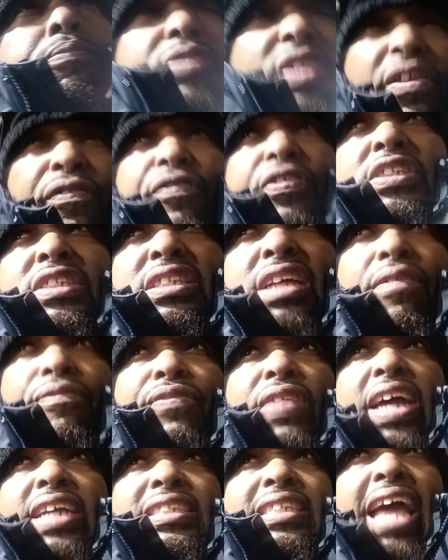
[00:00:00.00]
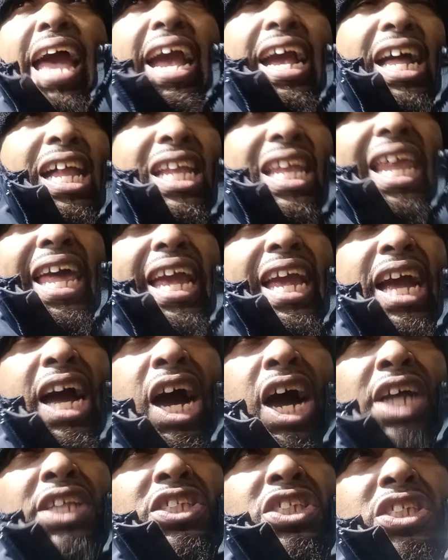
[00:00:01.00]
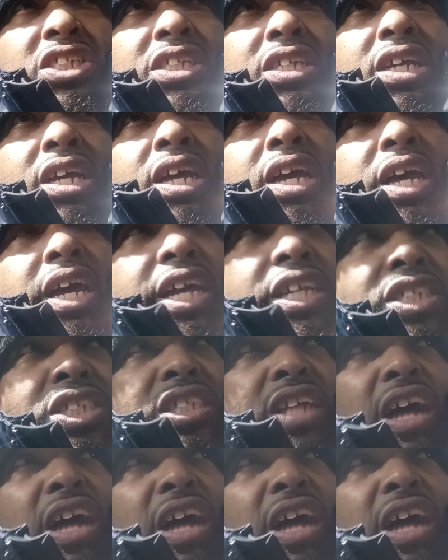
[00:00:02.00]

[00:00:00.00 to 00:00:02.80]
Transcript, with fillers: different stuff like that, clay huts and